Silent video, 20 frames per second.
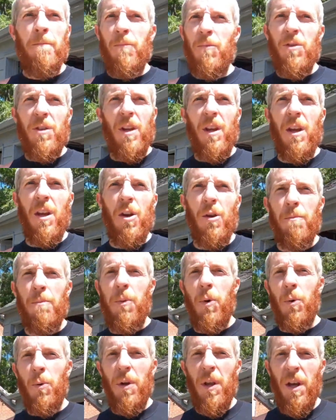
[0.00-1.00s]
Said they couldn't
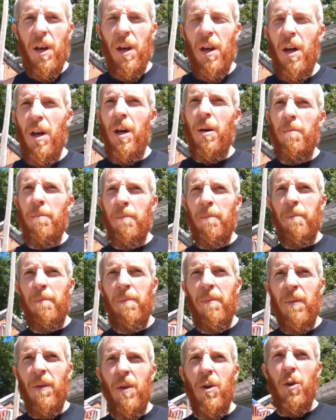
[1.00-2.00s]
pull nothing up.
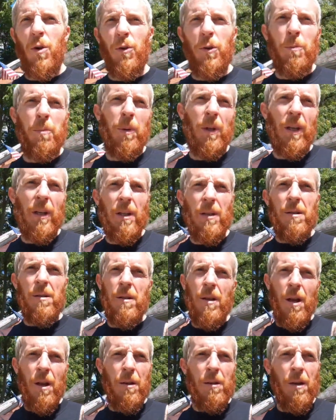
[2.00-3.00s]
Called the place
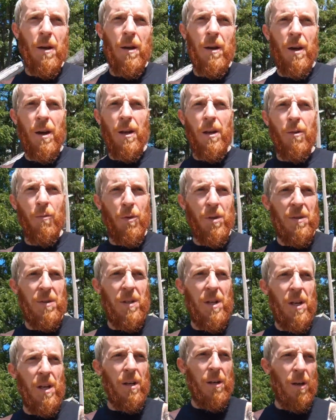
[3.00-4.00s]
that had the
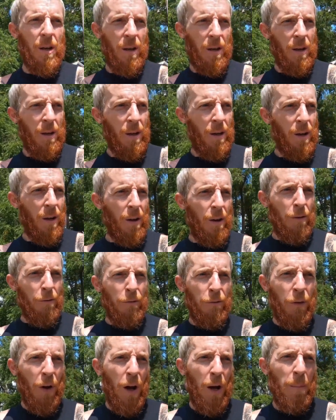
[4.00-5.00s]
receipt
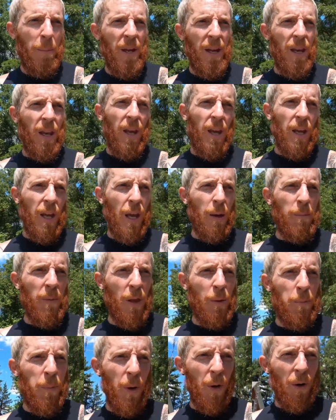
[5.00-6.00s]
from, and they gave me
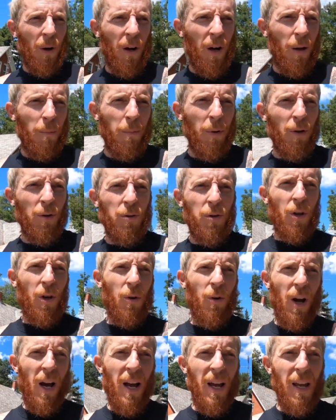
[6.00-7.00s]
the part number.
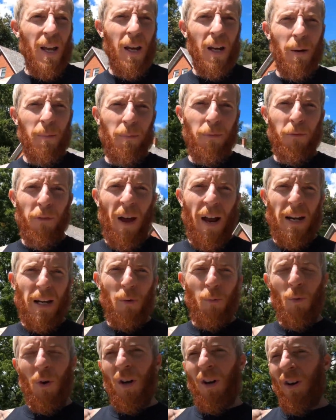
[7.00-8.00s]
So I ended up
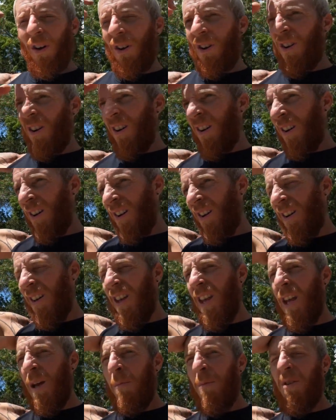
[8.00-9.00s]
finding one on
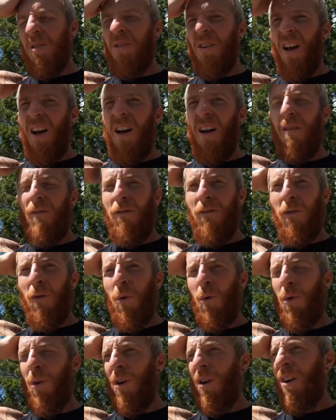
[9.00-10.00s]
Amazon
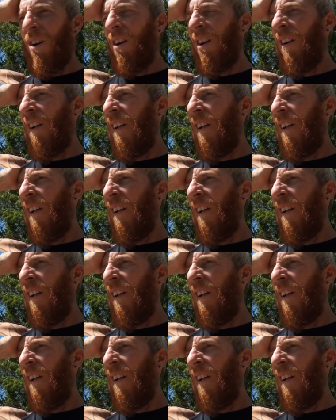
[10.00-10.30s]
for